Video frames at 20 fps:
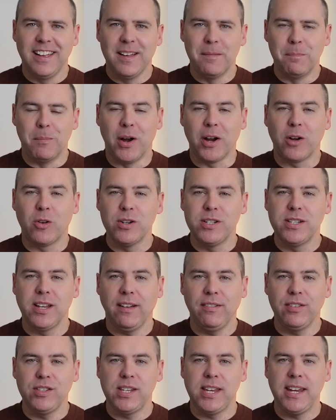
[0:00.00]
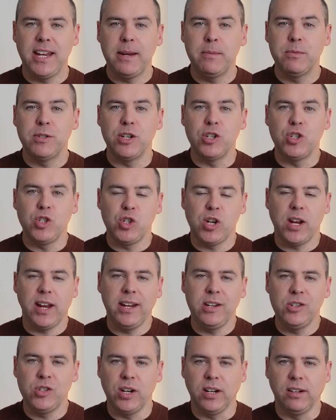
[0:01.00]
Microsoft Teams is
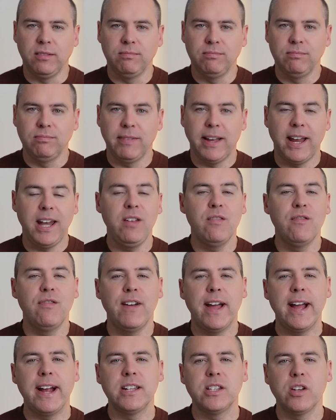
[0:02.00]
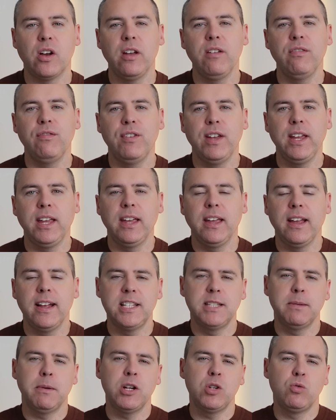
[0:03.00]
changing, and in fact, I think it's
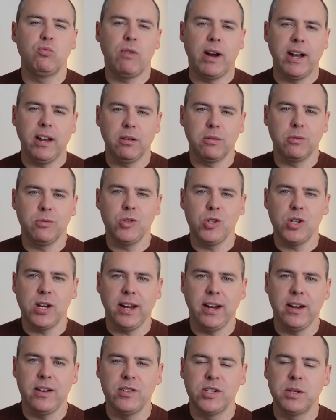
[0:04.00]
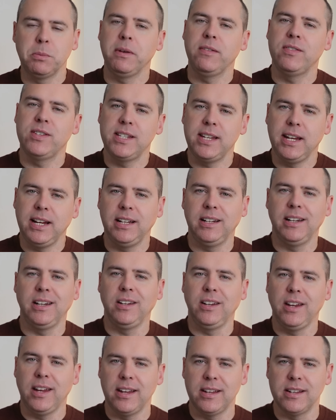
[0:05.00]
the most radical change that we've seen in
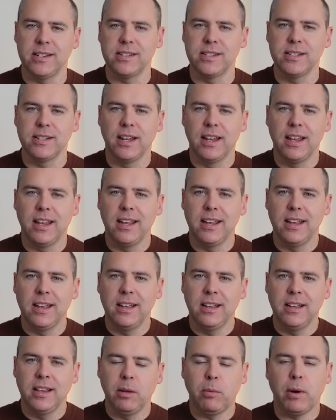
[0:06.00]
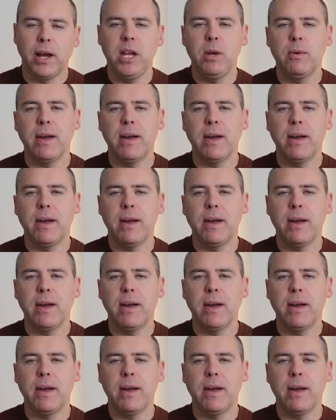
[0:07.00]
years. The way you